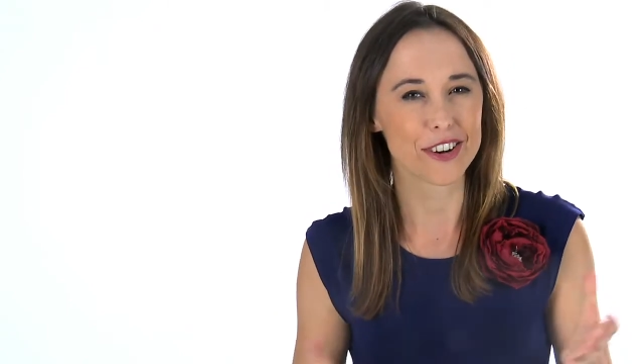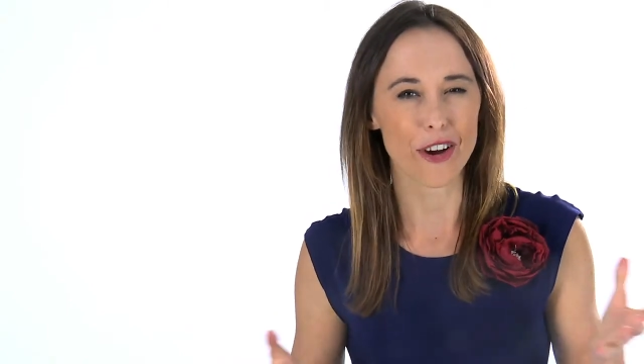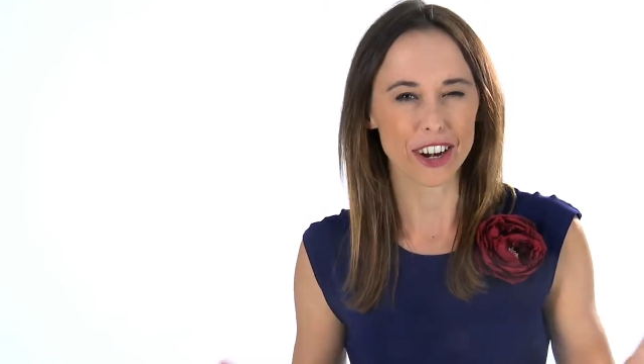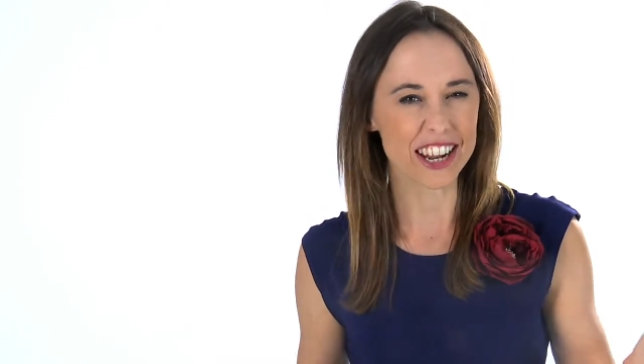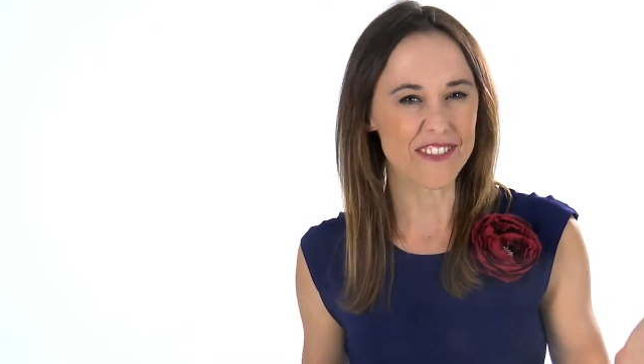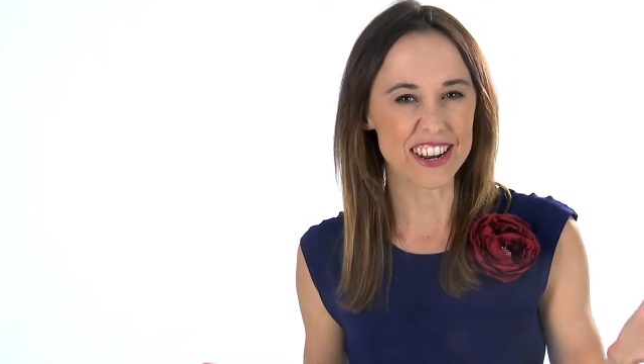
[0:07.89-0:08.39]

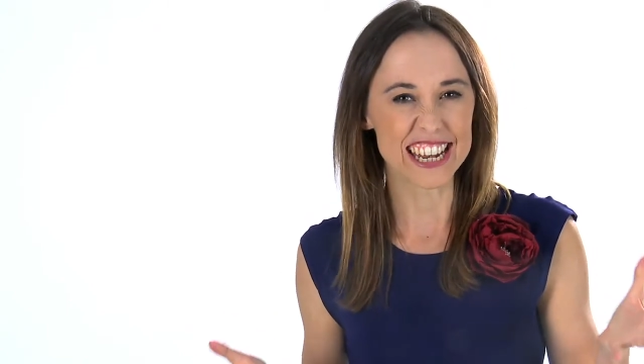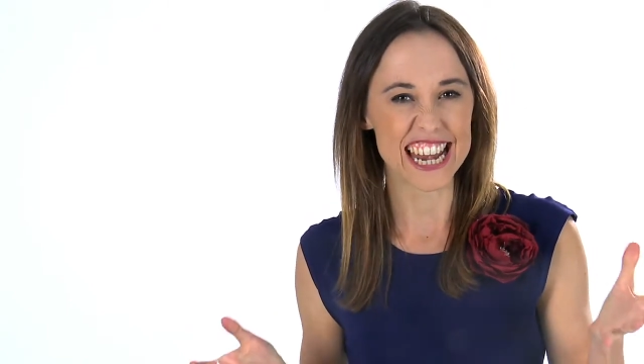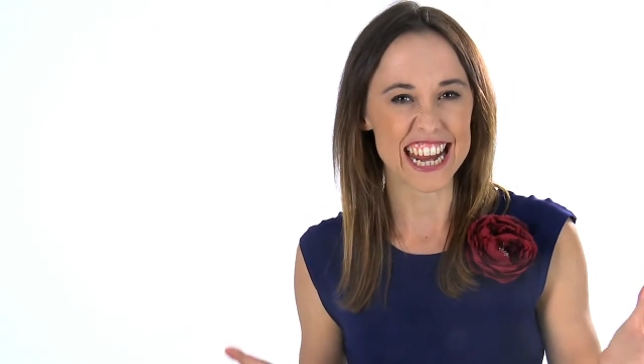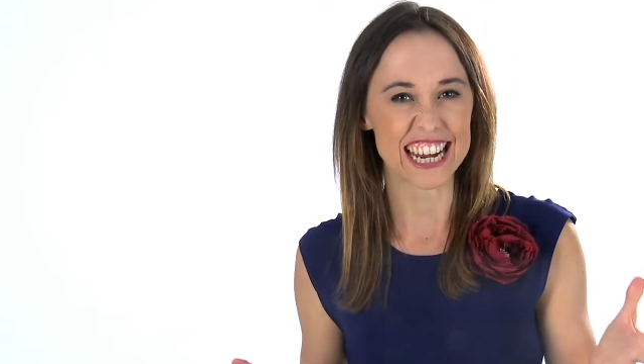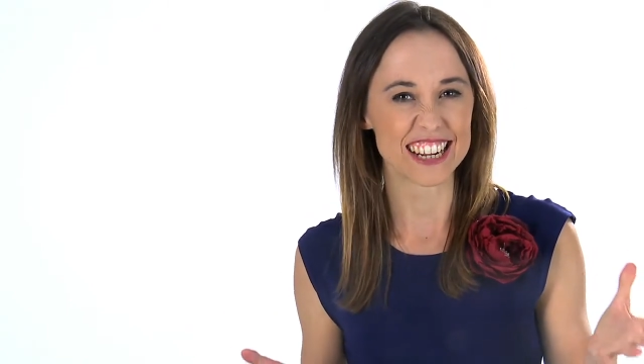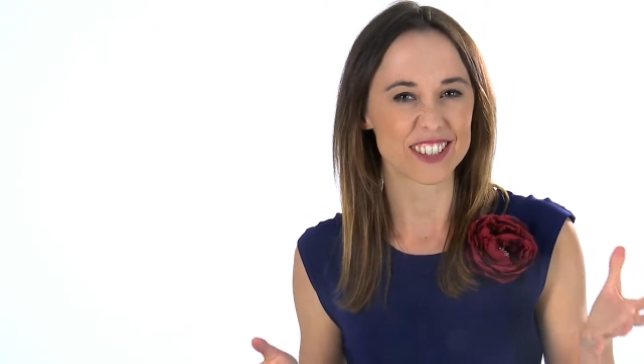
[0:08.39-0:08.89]
not even
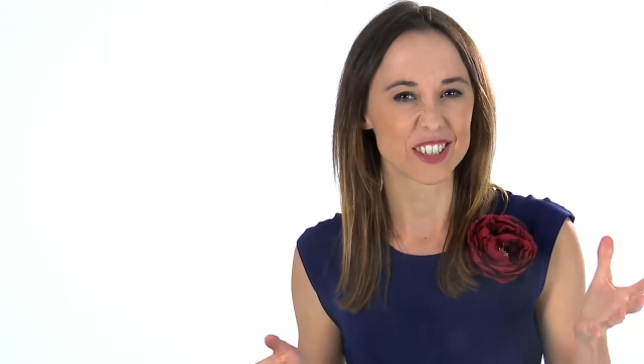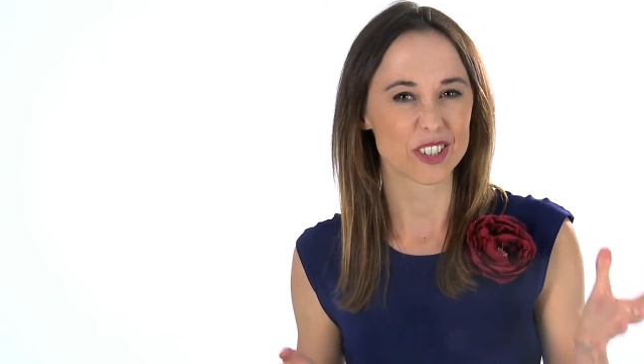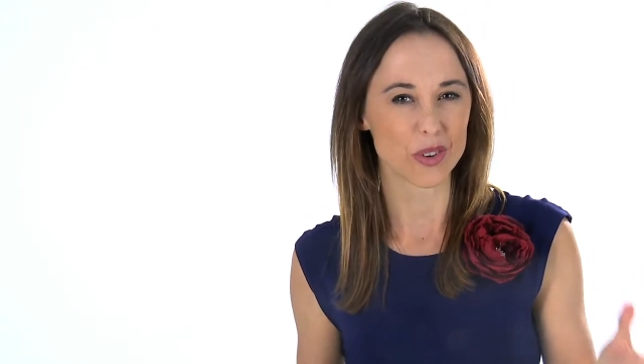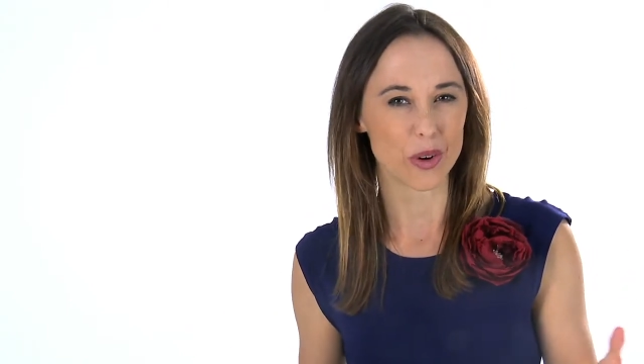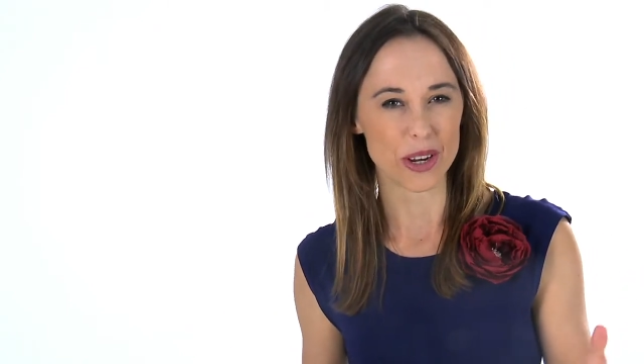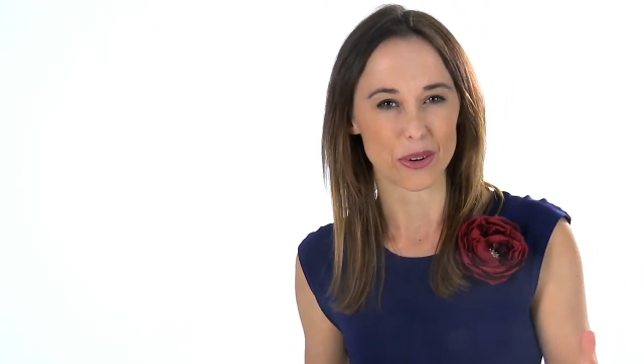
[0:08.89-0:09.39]
needing
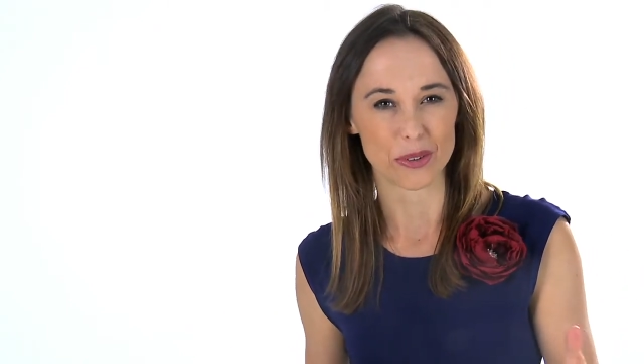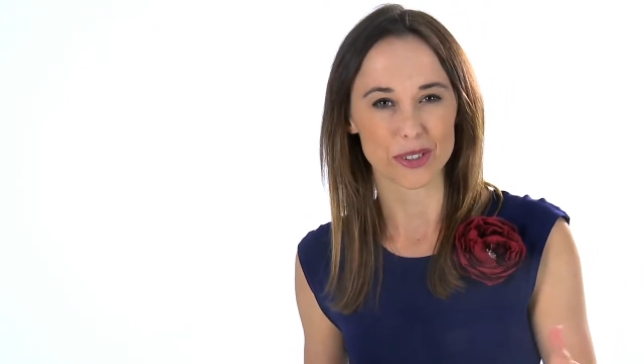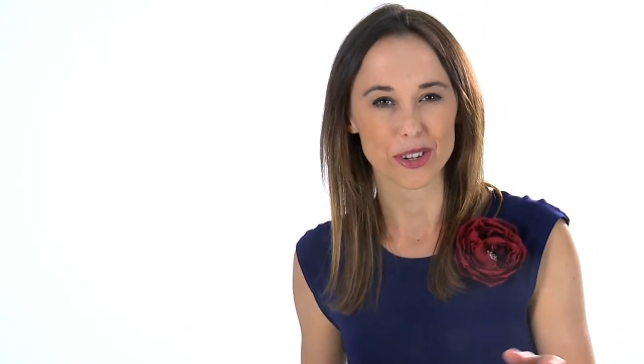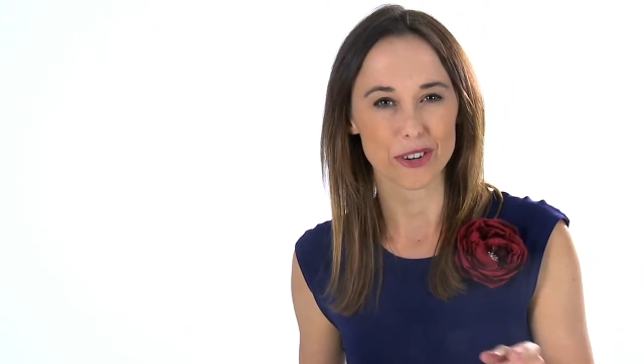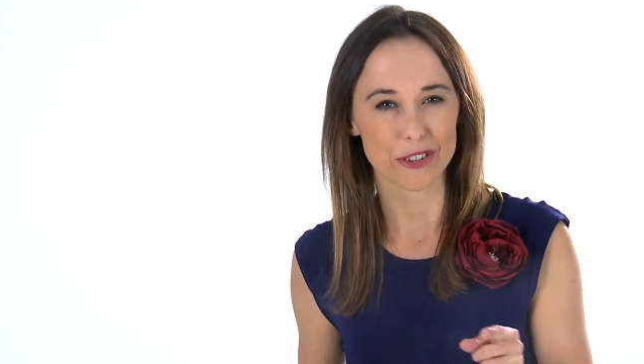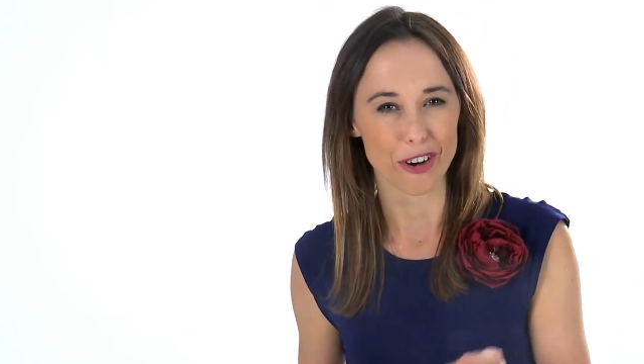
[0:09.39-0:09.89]
soil
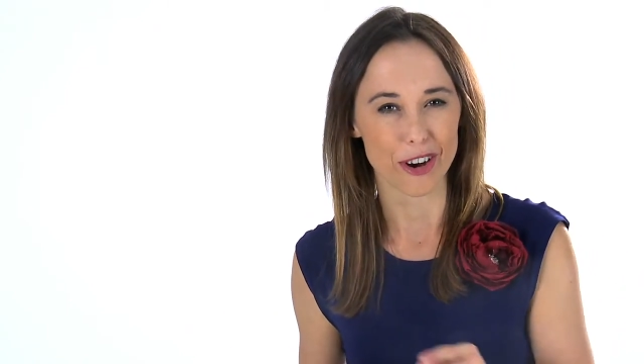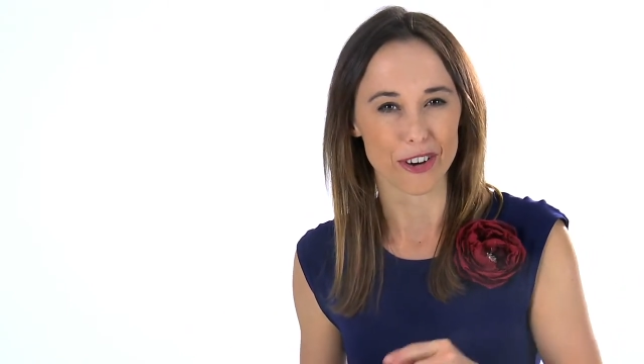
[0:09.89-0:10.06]
to grow